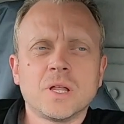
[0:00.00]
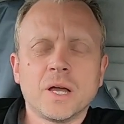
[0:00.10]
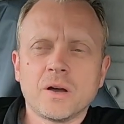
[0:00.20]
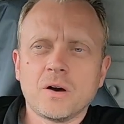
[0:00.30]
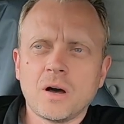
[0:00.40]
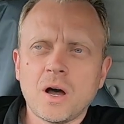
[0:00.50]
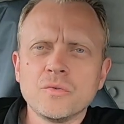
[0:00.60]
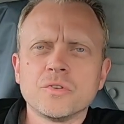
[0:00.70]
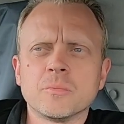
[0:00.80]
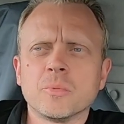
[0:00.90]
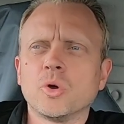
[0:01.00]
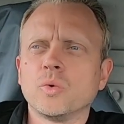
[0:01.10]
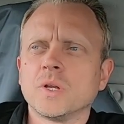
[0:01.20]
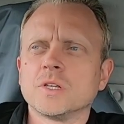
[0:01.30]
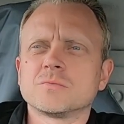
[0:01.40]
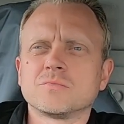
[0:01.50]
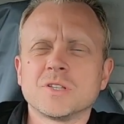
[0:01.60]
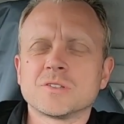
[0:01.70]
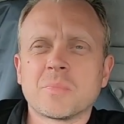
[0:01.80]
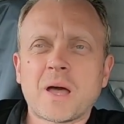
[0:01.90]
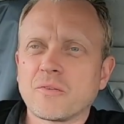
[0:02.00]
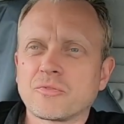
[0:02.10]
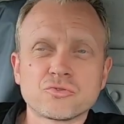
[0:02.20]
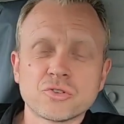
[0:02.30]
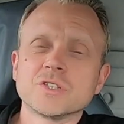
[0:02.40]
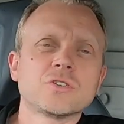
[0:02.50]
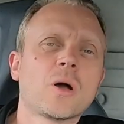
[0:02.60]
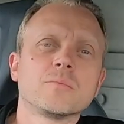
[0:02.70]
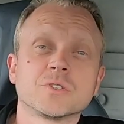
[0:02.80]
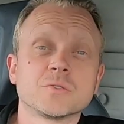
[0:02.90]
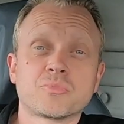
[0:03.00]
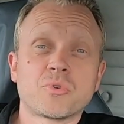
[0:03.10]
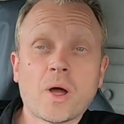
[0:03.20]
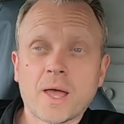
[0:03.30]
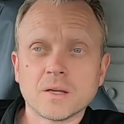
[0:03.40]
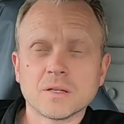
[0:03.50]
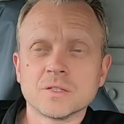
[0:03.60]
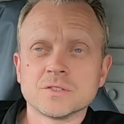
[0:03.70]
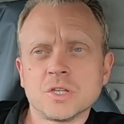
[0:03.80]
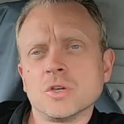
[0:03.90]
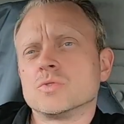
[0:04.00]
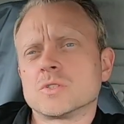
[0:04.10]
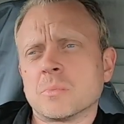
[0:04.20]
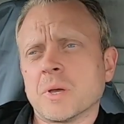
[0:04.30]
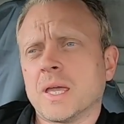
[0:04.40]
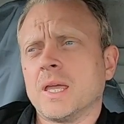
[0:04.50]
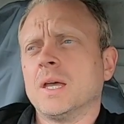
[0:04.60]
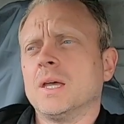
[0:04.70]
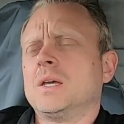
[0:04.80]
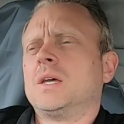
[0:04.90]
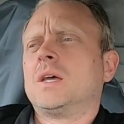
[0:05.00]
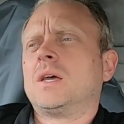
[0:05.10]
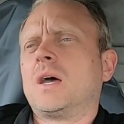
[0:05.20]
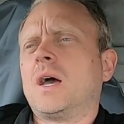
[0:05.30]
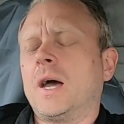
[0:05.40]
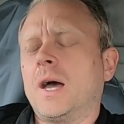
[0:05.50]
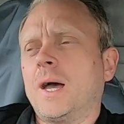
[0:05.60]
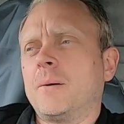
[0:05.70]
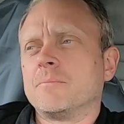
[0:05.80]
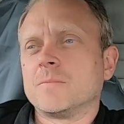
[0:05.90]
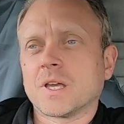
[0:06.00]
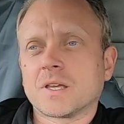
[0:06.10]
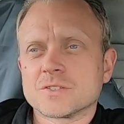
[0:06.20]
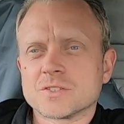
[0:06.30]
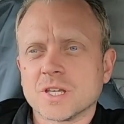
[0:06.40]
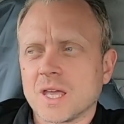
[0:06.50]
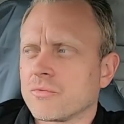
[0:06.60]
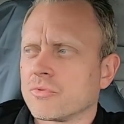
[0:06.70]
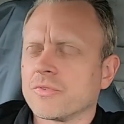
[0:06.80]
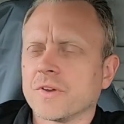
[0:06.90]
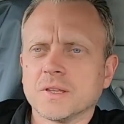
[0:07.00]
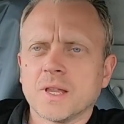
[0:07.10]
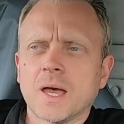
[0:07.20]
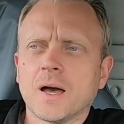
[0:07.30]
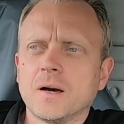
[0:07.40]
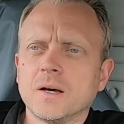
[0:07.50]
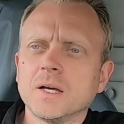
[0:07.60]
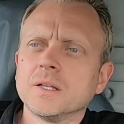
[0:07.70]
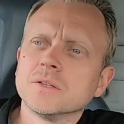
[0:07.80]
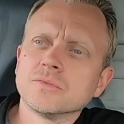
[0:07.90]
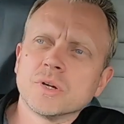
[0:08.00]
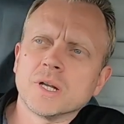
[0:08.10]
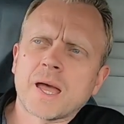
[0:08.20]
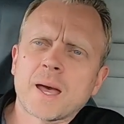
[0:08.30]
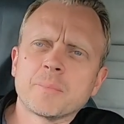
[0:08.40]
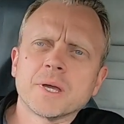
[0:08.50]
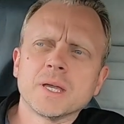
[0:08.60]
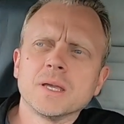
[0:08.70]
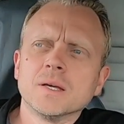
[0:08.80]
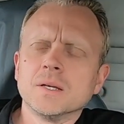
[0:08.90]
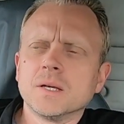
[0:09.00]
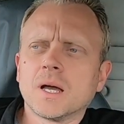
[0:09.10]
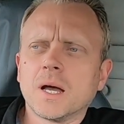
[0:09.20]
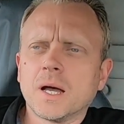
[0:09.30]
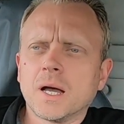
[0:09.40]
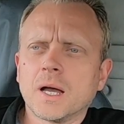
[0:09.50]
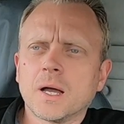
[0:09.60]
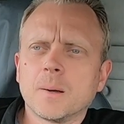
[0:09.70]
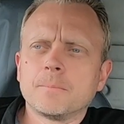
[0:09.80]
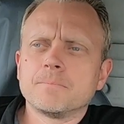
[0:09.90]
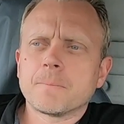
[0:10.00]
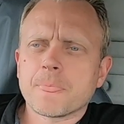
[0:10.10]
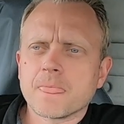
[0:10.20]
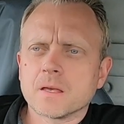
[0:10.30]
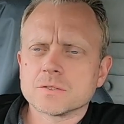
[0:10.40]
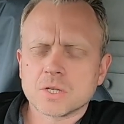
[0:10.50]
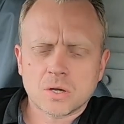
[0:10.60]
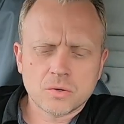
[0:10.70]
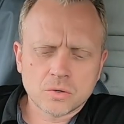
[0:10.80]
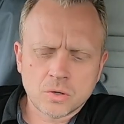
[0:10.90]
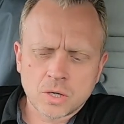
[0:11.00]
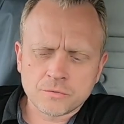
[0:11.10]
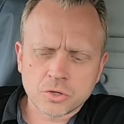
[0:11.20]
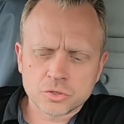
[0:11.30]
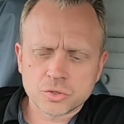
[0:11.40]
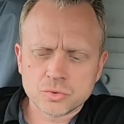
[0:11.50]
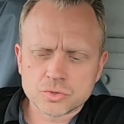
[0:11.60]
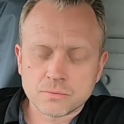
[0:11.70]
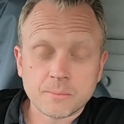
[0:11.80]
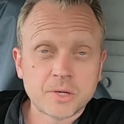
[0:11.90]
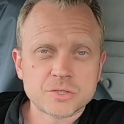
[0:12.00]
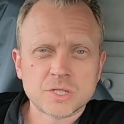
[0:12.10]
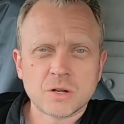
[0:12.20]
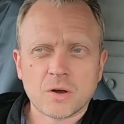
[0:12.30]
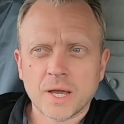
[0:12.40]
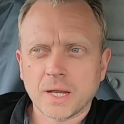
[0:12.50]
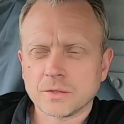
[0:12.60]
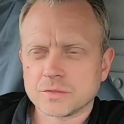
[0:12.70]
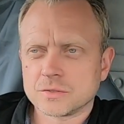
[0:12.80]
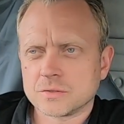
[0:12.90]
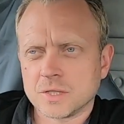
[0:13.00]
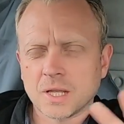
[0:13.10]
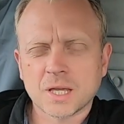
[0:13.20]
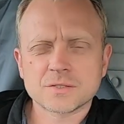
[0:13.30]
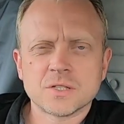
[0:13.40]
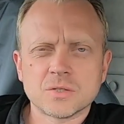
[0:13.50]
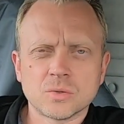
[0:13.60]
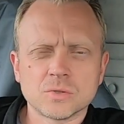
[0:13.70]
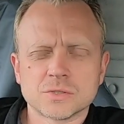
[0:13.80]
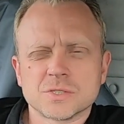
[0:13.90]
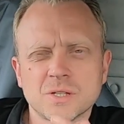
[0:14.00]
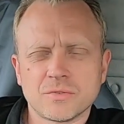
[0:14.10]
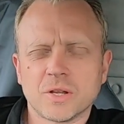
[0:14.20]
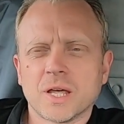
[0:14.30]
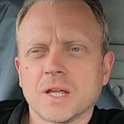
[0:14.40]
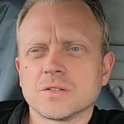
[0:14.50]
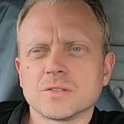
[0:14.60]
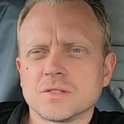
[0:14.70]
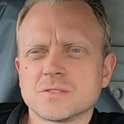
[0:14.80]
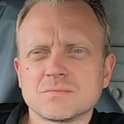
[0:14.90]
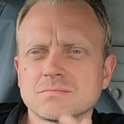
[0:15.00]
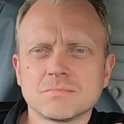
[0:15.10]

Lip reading: They are over the moon. It's about 3 times as bright as it used to be. They can see everything now, and they're really happy. So I've got to do some emergency lighting, just the exit doors and stuff like that.